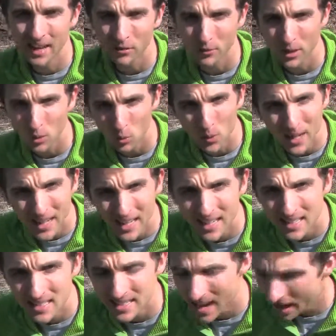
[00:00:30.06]
and get rid of
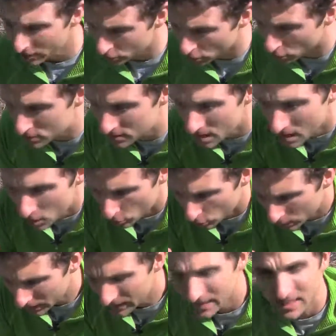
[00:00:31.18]
weeds and how to grow
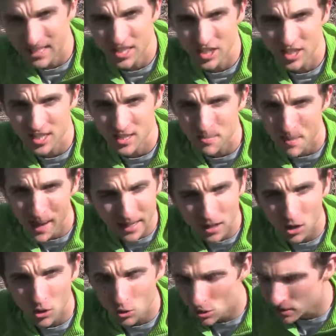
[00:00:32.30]
really delicious
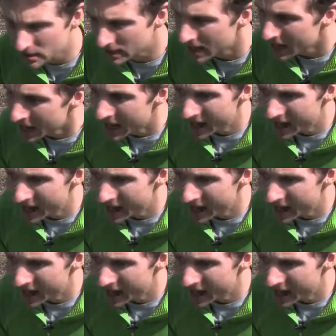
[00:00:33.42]
tomatoes and